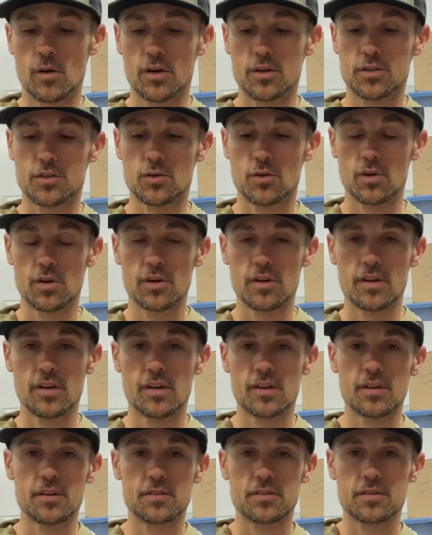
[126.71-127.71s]
short,
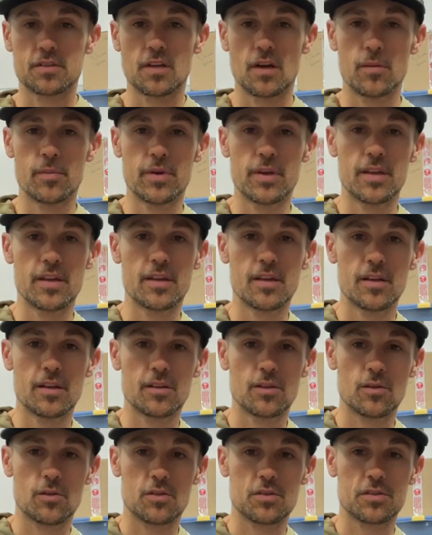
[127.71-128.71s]
stubby,
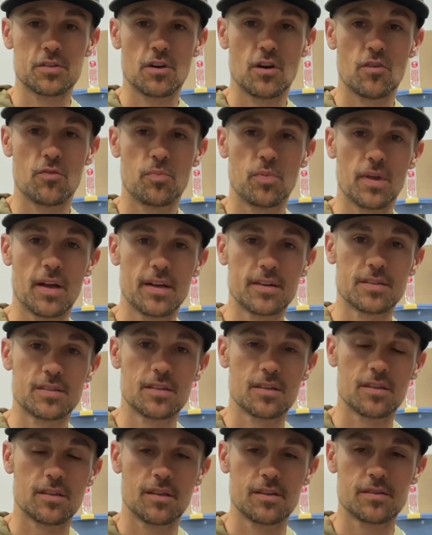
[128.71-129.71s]
little soft
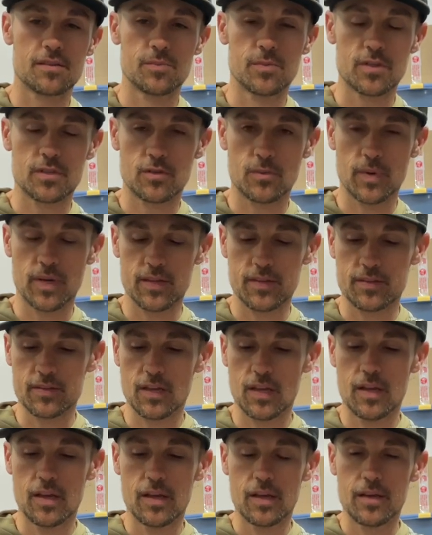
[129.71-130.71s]
plastic, like some missile baits,
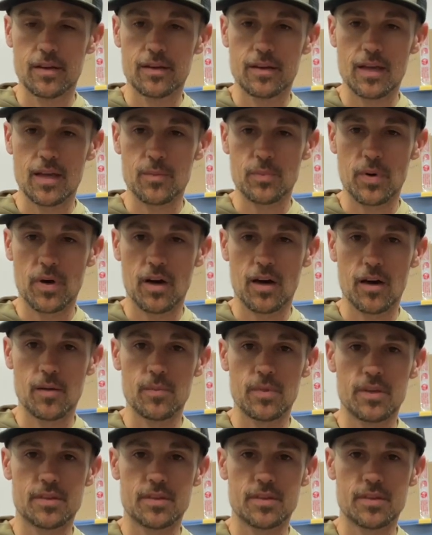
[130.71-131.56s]
Ned Bomb.